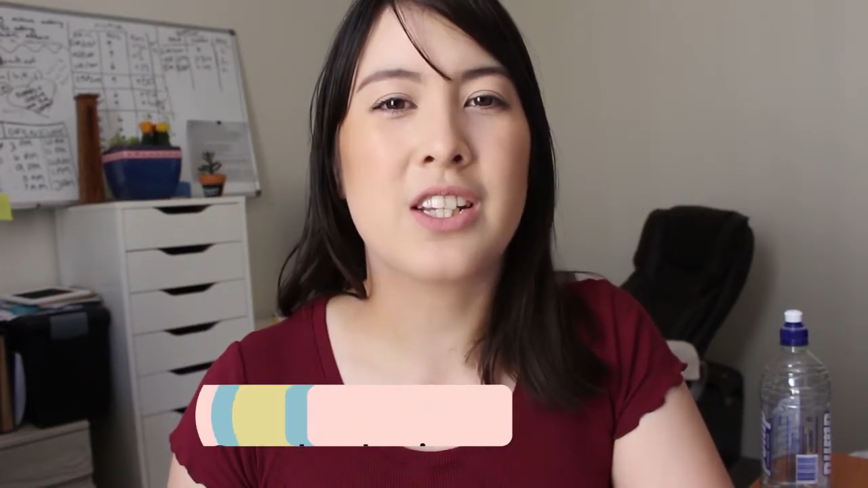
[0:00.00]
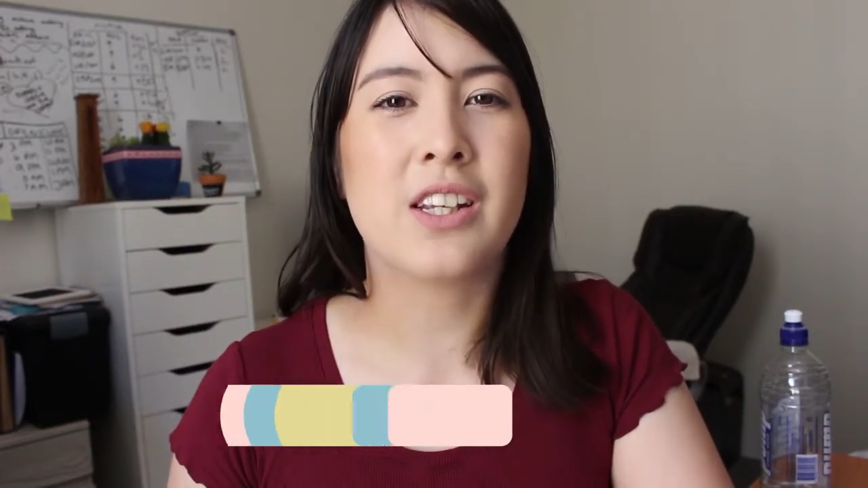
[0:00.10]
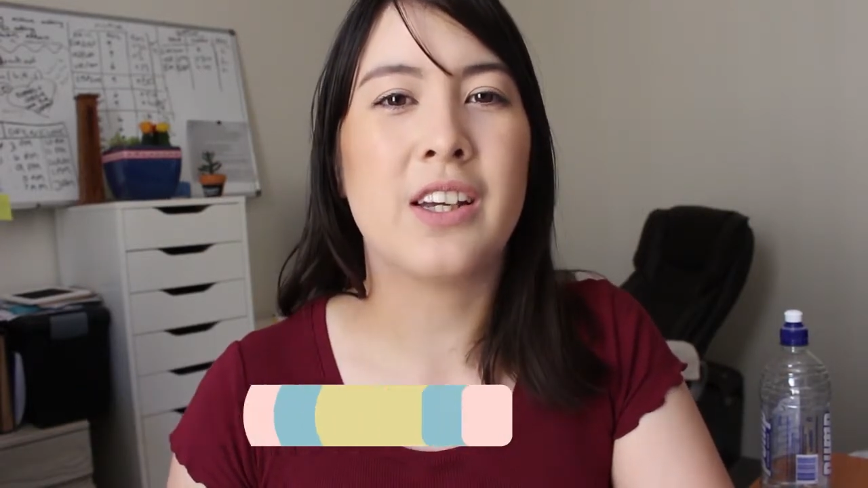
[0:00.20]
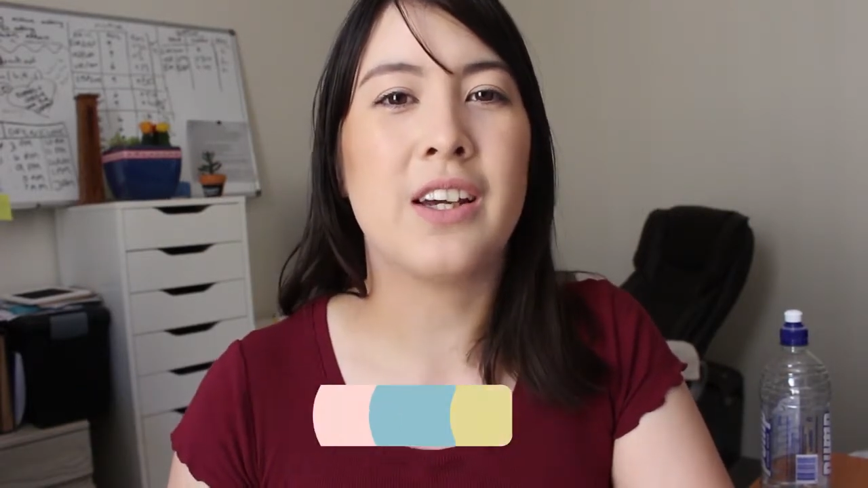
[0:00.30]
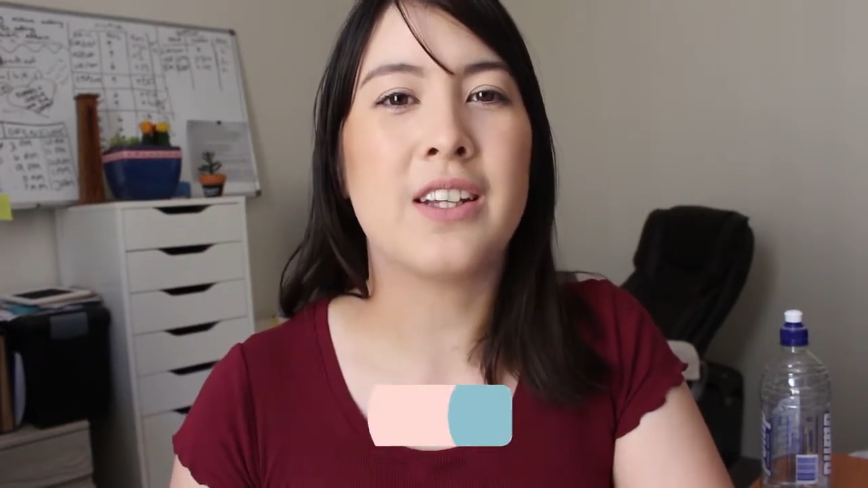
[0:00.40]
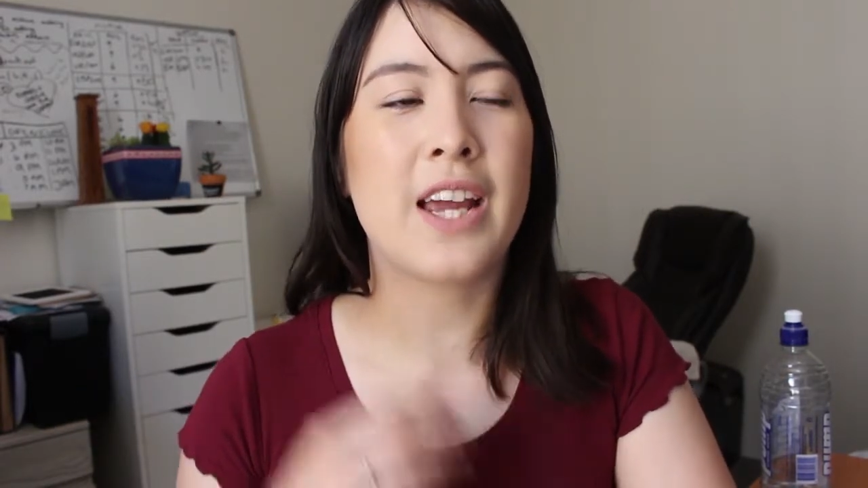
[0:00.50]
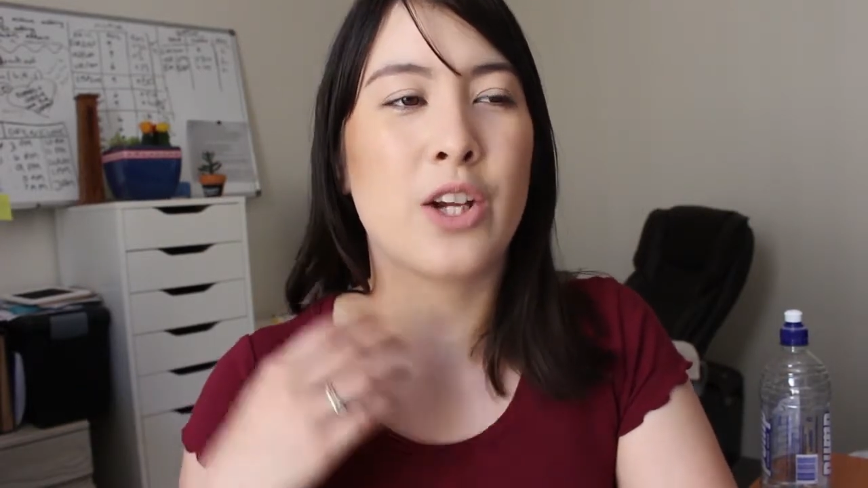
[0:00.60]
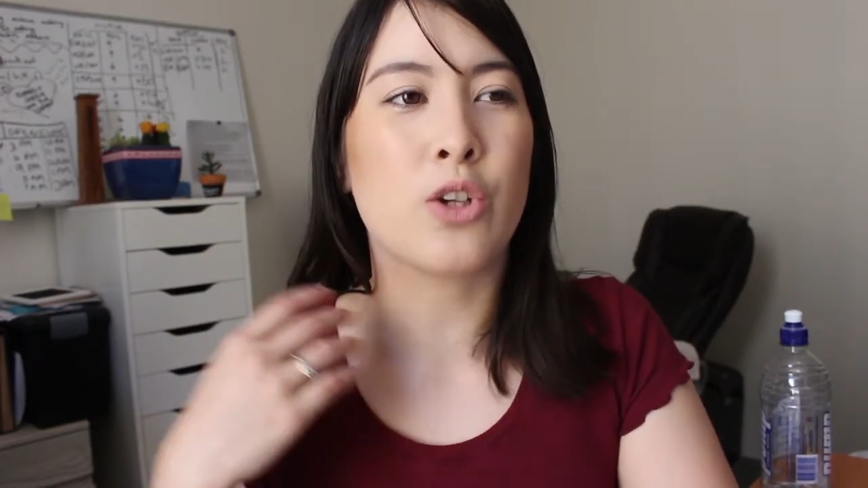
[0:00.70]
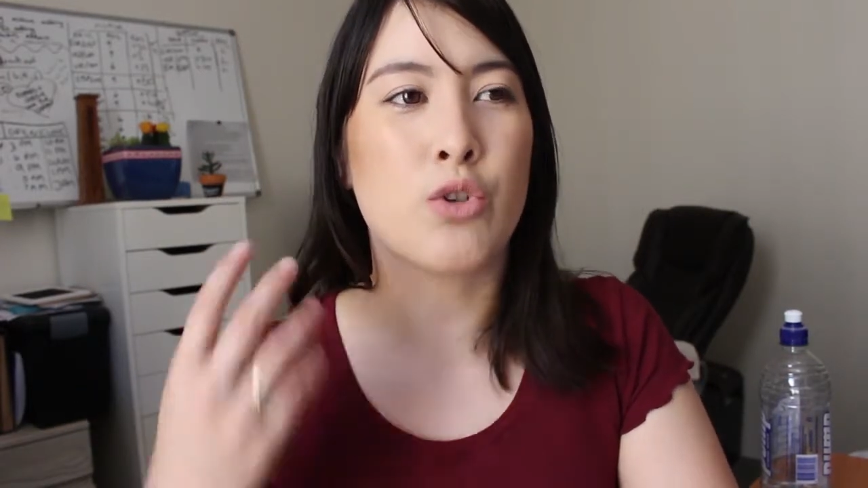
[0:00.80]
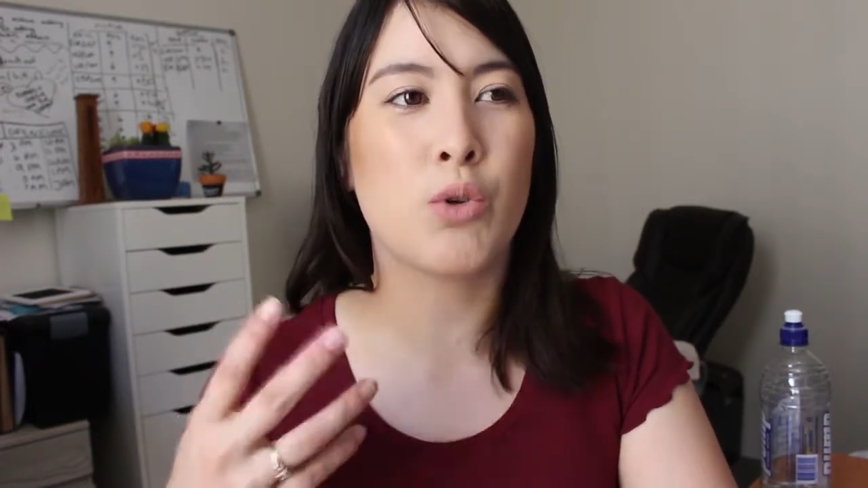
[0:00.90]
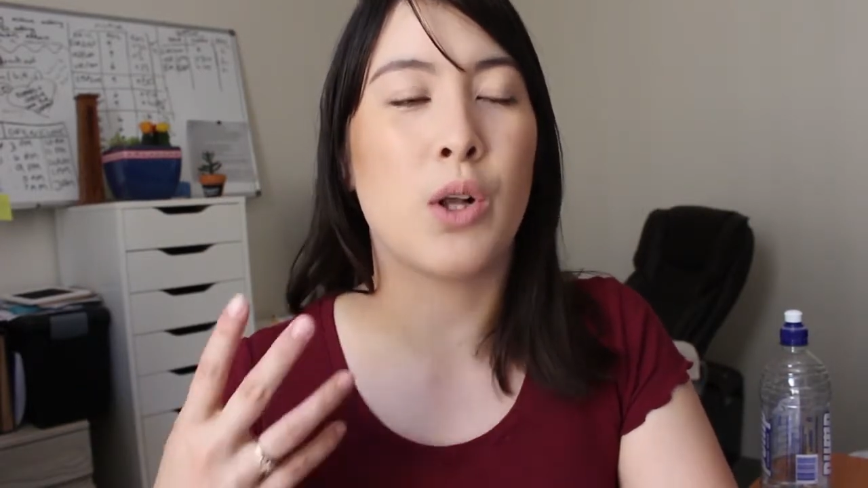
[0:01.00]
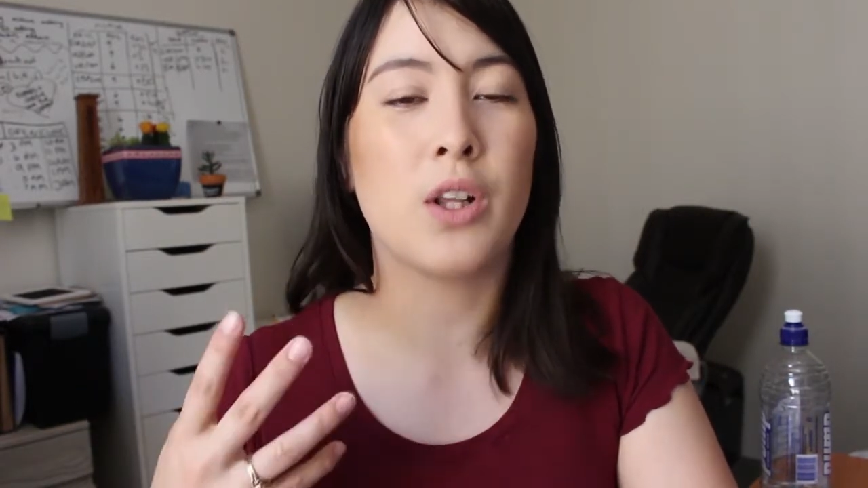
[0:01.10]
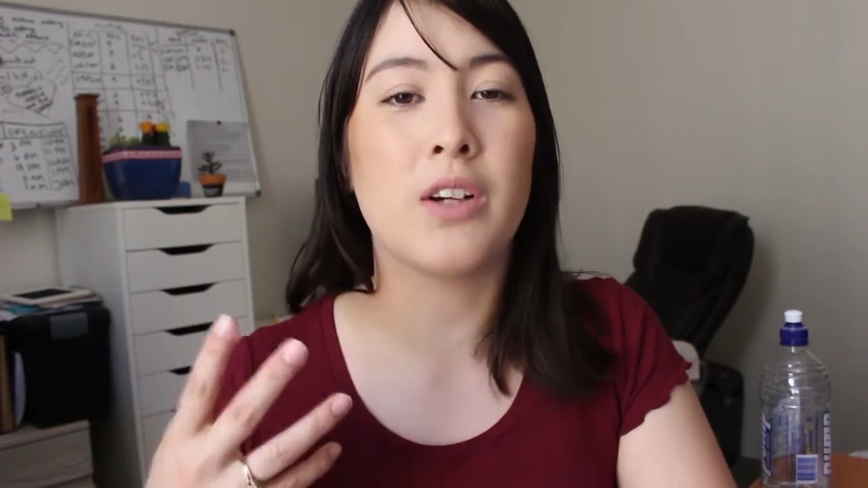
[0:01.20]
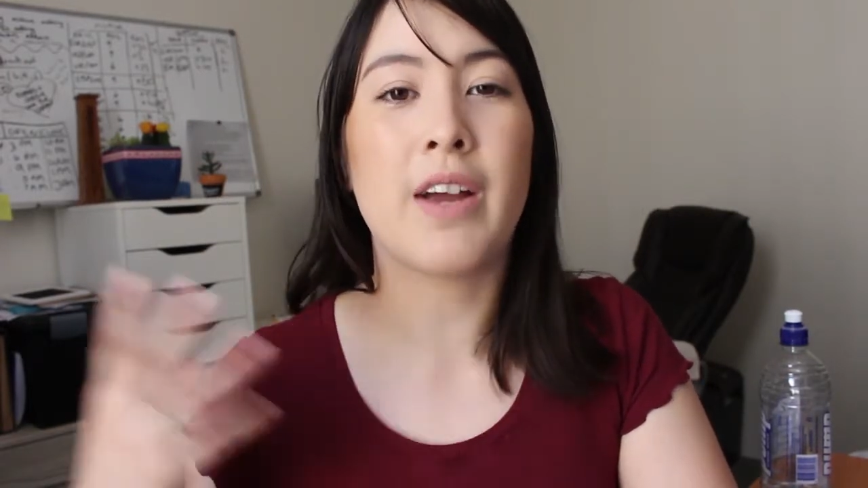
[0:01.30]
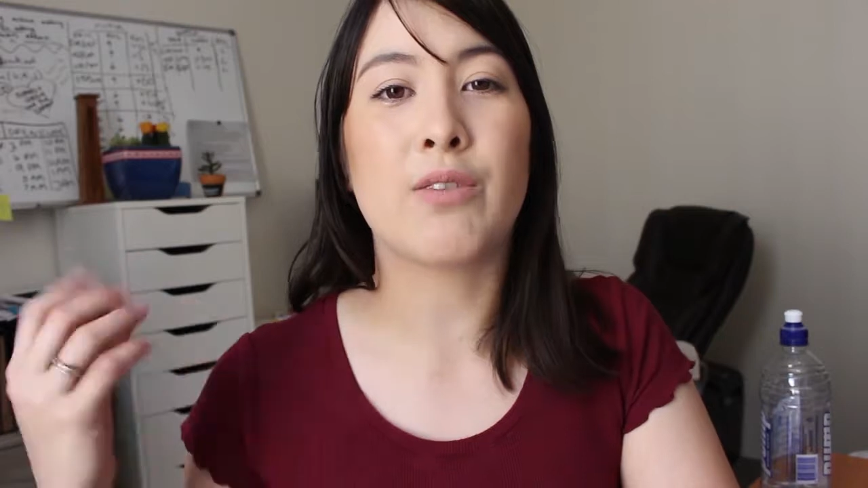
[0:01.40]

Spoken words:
to take control of